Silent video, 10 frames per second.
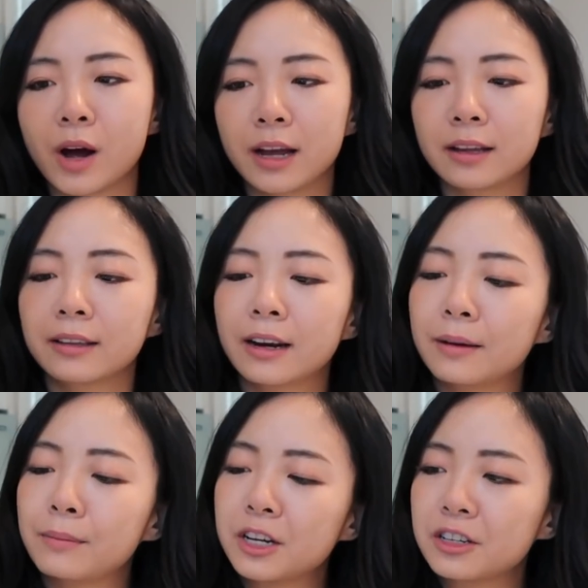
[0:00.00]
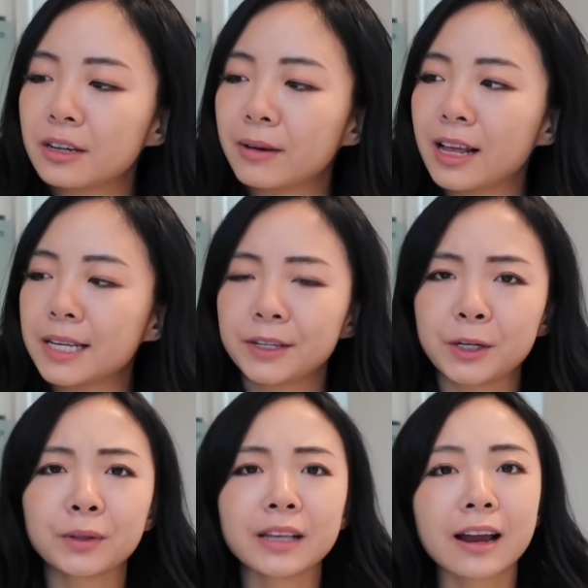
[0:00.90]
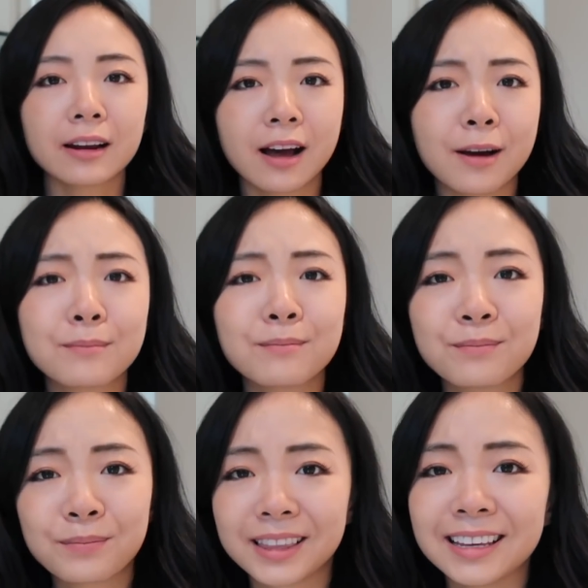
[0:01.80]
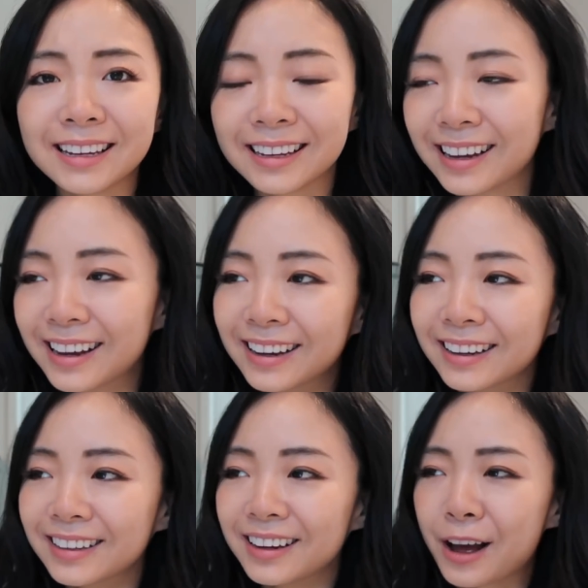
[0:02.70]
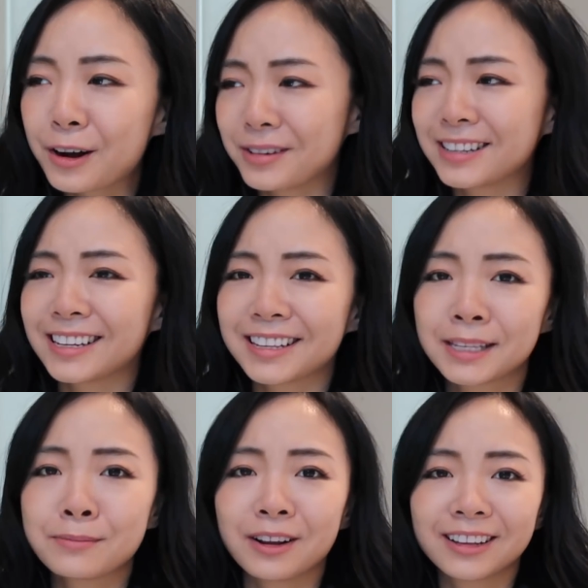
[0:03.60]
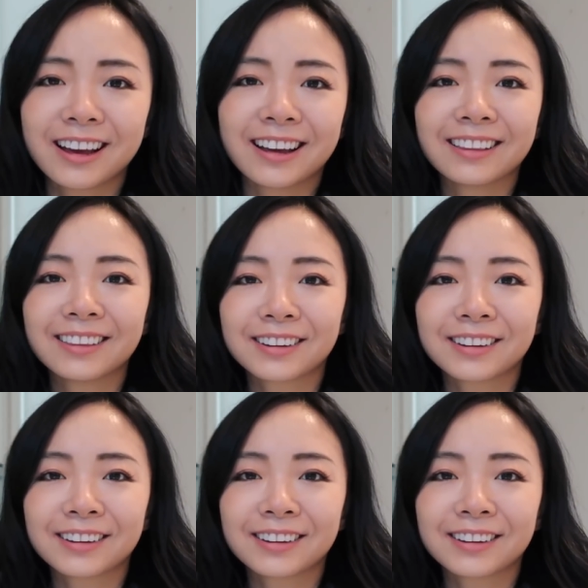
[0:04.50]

wine that I mentioned in my last video that I don't want to say the sommelier,